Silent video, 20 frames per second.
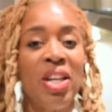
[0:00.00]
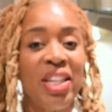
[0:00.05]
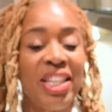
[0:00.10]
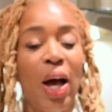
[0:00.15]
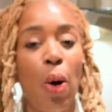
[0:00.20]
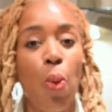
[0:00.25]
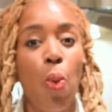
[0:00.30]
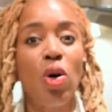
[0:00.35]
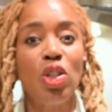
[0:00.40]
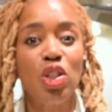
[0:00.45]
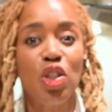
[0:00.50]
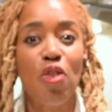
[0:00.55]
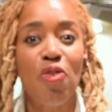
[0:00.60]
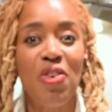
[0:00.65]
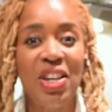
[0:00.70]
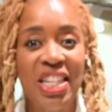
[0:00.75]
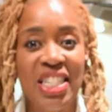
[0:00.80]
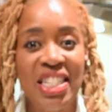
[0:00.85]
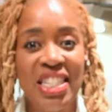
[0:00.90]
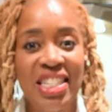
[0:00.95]
Now what do
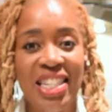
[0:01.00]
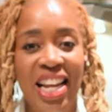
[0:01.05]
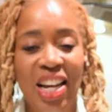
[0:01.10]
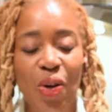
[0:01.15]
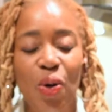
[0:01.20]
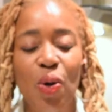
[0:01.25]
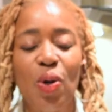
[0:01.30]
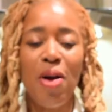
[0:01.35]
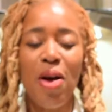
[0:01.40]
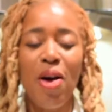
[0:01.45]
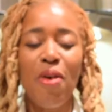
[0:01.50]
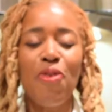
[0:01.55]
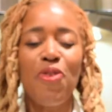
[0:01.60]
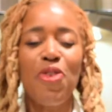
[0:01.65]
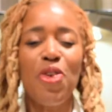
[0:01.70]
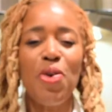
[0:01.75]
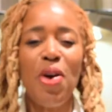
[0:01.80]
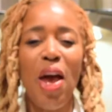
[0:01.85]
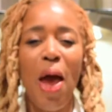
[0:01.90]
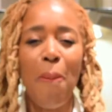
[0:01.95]
vegans snack on? A
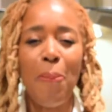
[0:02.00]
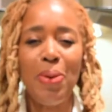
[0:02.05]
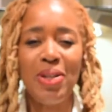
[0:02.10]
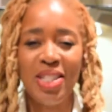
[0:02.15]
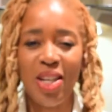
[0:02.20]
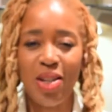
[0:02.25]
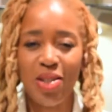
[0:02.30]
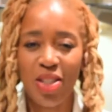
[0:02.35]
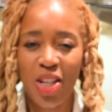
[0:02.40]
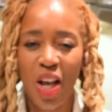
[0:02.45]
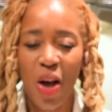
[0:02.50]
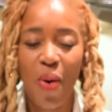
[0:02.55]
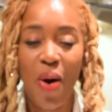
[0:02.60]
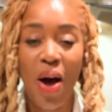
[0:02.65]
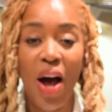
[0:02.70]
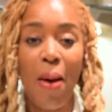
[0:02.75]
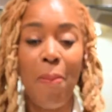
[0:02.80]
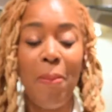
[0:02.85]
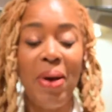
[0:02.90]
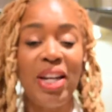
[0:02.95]
few episodes ago
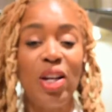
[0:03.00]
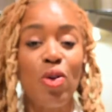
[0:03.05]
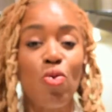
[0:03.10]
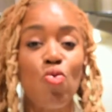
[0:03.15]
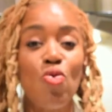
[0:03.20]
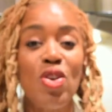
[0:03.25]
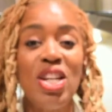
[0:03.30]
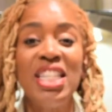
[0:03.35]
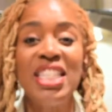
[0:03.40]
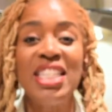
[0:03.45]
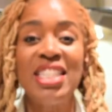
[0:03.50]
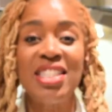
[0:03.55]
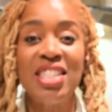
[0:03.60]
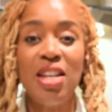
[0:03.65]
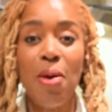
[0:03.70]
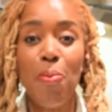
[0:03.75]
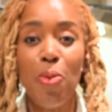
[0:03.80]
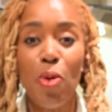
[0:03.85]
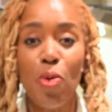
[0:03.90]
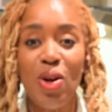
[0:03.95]
I made a really
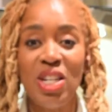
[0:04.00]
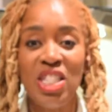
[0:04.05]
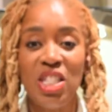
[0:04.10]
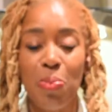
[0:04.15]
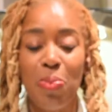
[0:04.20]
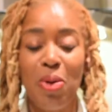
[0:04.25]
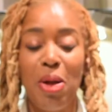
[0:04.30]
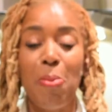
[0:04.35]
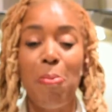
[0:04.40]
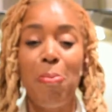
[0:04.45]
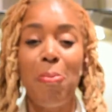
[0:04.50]
simple recipe